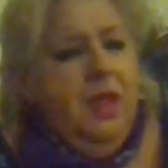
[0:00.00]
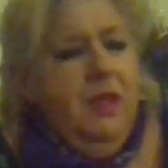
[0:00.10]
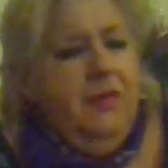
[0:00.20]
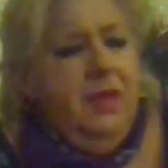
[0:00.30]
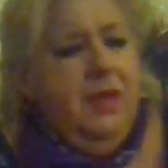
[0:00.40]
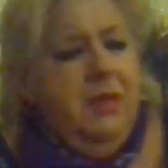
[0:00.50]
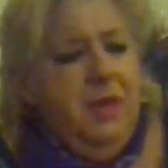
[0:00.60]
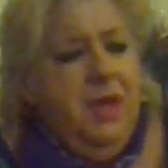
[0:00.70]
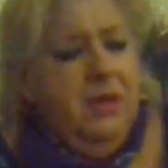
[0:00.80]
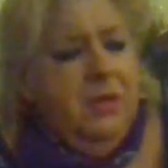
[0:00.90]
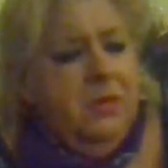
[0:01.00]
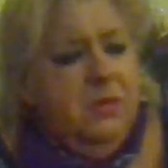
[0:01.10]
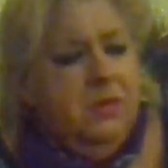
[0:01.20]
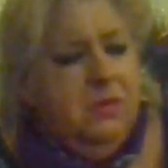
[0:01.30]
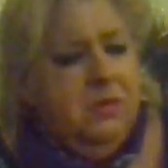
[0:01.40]
And then about
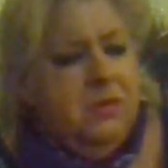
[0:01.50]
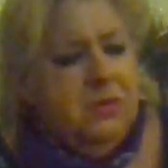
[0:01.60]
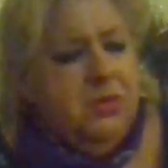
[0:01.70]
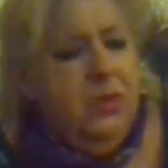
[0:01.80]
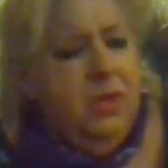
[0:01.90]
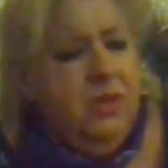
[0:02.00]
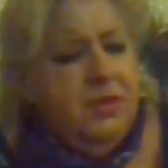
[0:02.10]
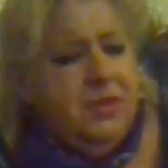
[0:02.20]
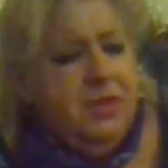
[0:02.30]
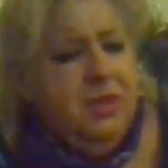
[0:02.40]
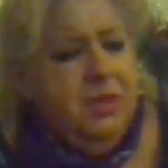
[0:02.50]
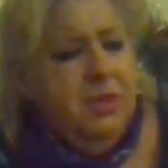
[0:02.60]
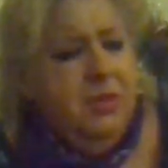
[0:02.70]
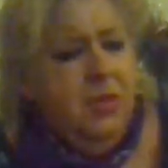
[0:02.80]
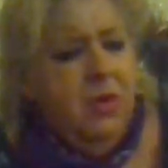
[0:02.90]
twice a year or
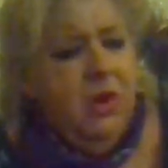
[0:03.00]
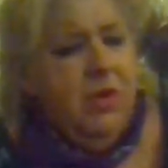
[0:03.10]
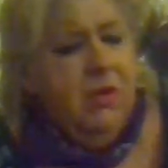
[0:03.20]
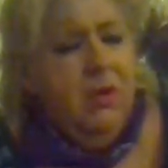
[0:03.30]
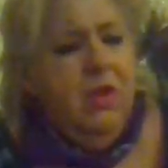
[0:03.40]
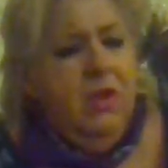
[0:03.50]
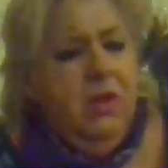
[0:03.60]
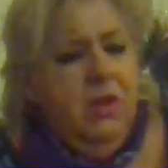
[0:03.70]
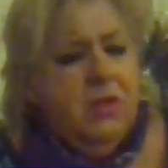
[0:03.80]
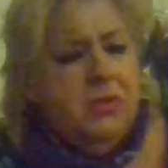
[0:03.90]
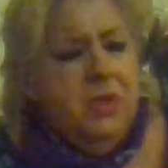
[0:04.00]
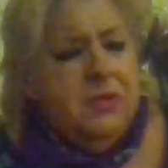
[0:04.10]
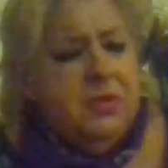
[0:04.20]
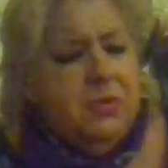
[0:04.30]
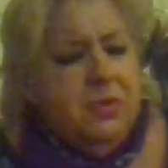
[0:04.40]
more,
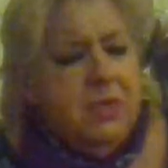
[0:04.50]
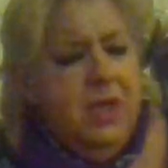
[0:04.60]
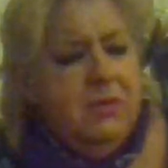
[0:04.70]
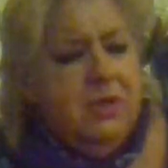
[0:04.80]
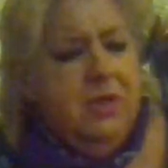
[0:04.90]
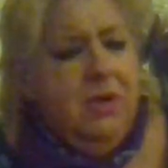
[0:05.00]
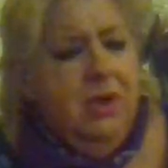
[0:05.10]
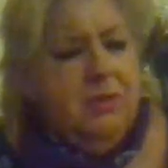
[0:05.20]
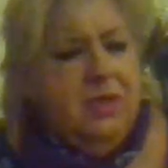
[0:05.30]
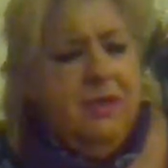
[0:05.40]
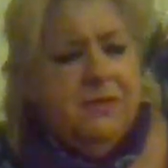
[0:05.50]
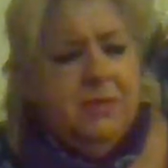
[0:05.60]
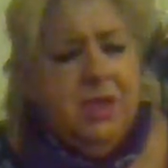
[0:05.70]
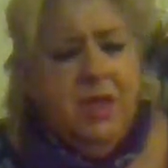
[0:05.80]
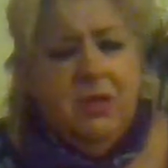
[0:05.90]
twice or three times a year, I would have some
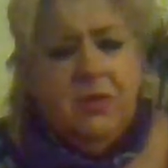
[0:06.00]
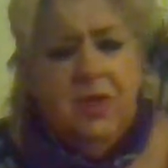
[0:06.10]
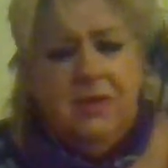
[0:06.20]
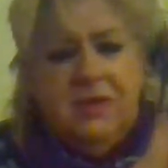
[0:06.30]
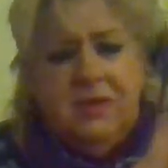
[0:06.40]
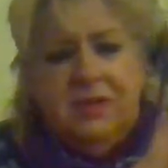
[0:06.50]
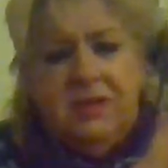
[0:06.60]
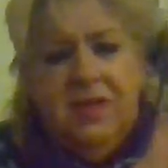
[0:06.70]
kind of crisis,